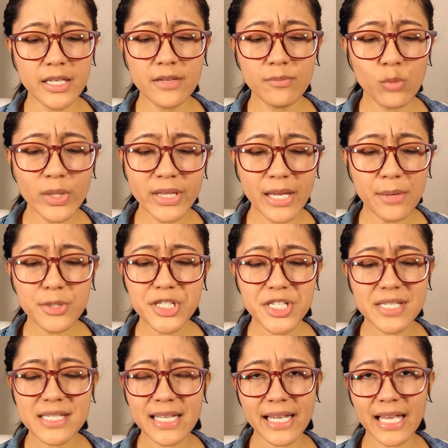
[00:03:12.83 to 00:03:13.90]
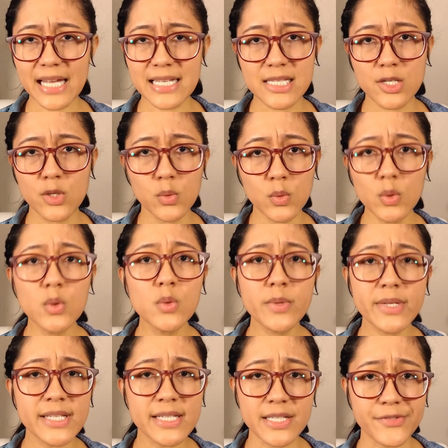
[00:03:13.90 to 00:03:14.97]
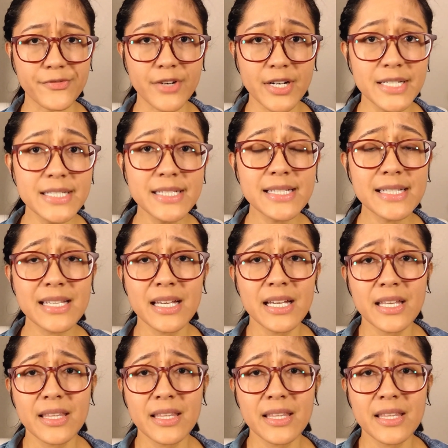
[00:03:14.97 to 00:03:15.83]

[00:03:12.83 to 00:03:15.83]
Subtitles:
when they were just like at school with his friends,